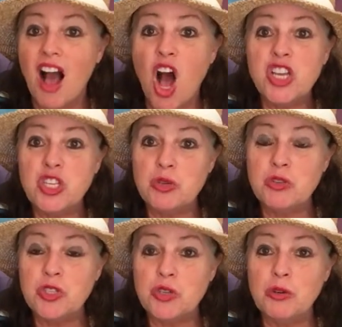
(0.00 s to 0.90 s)
on
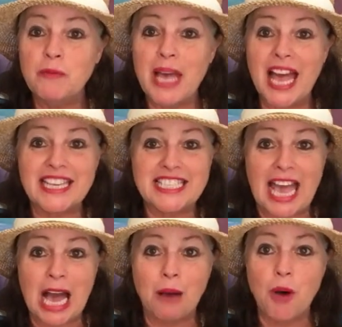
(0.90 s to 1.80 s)
YouTube at
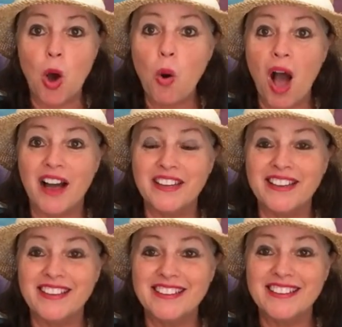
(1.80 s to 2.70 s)
dabohana,